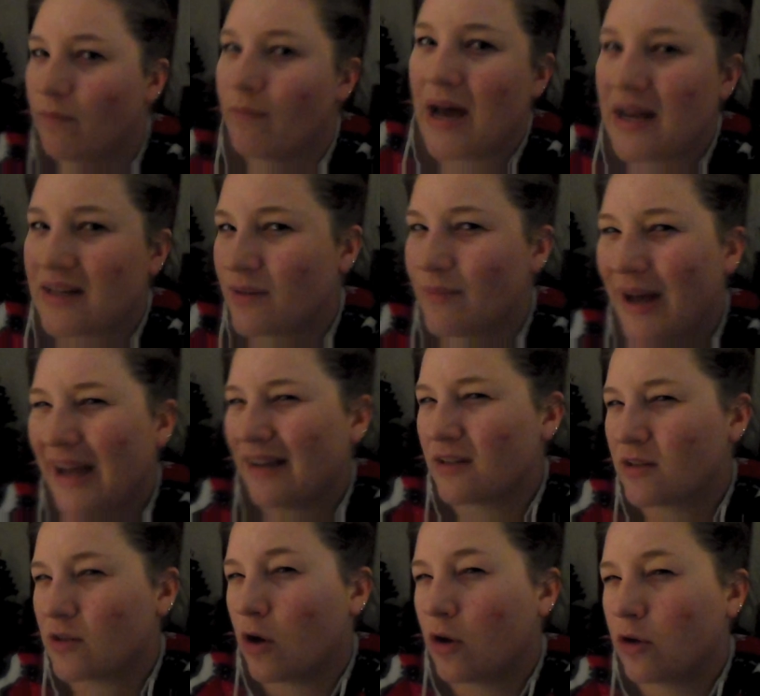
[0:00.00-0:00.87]
called Madame
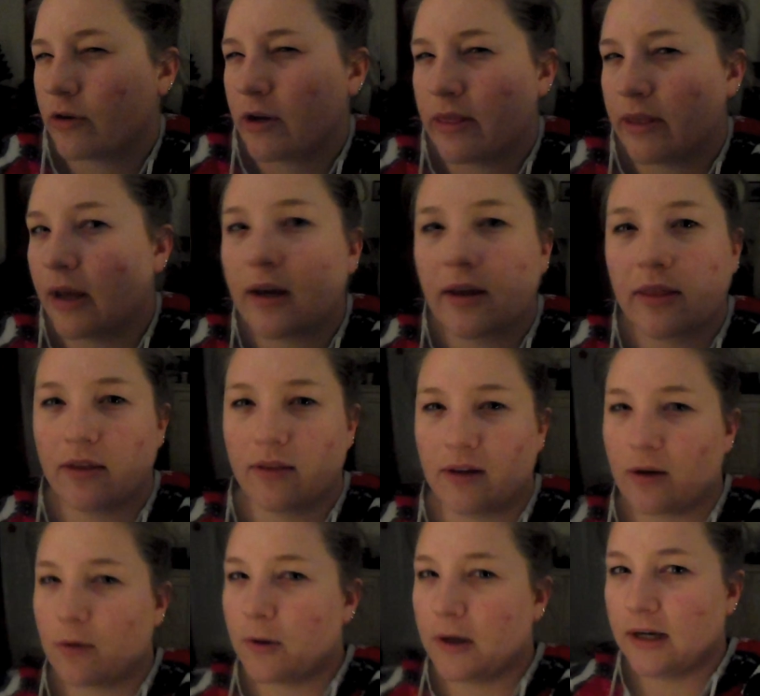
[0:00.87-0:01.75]
Alexander, I think
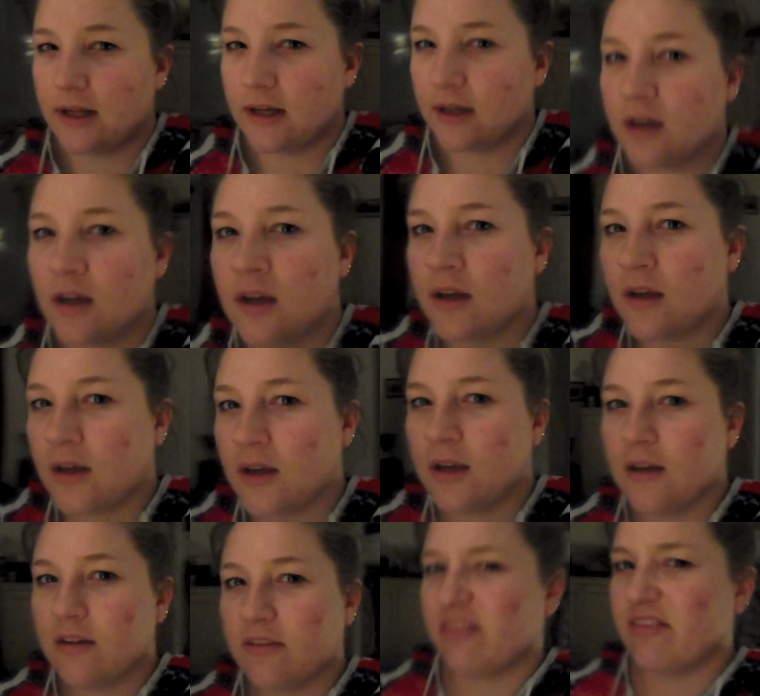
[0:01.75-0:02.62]
they're quite like
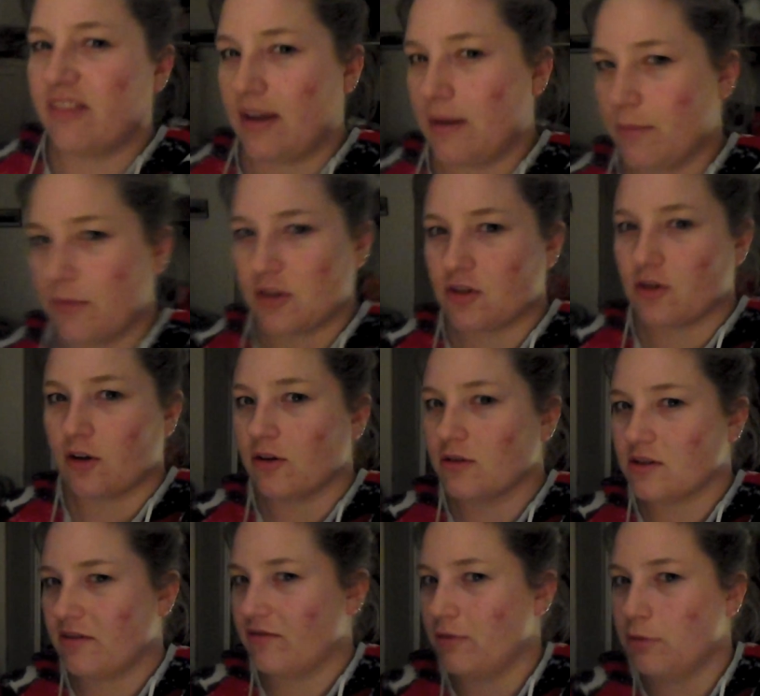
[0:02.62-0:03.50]
famous
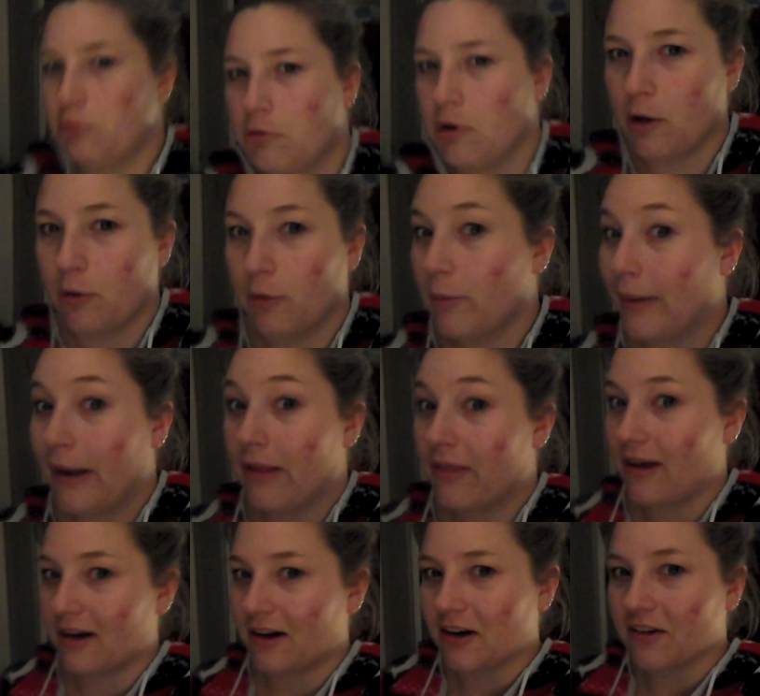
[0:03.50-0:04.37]
dolls if you know
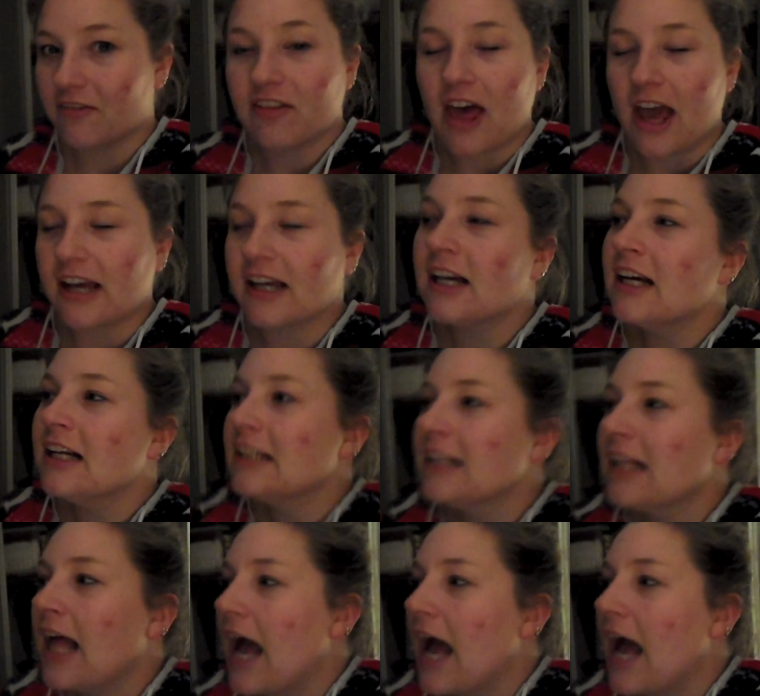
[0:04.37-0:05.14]
about that kind of thing.